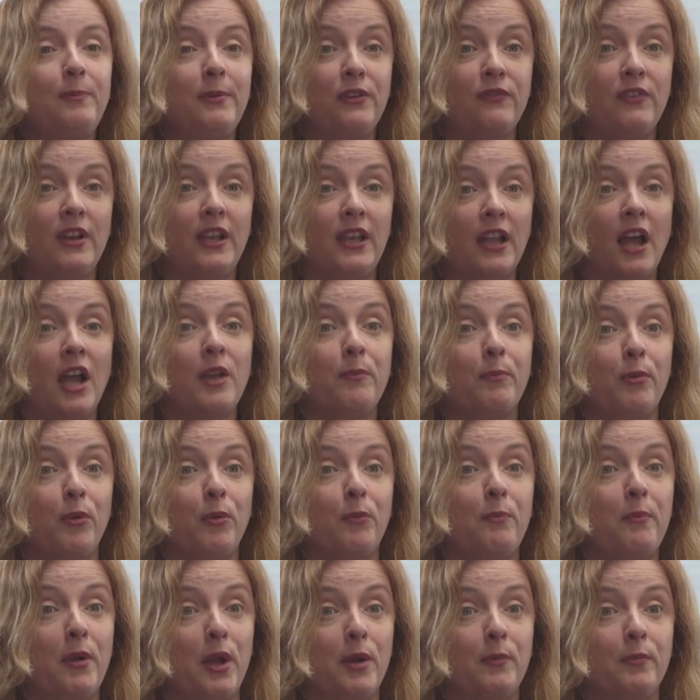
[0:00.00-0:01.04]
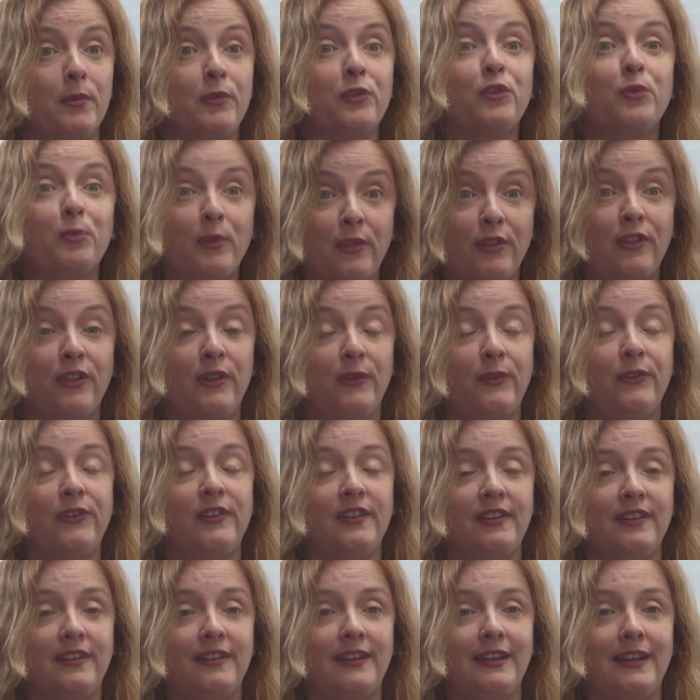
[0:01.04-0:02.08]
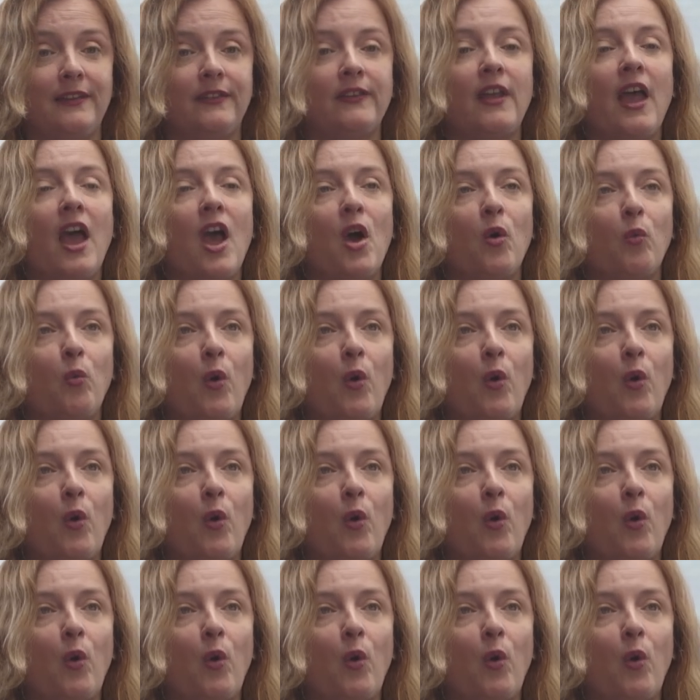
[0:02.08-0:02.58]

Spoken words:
a bit of a light bulb moment with Thucydides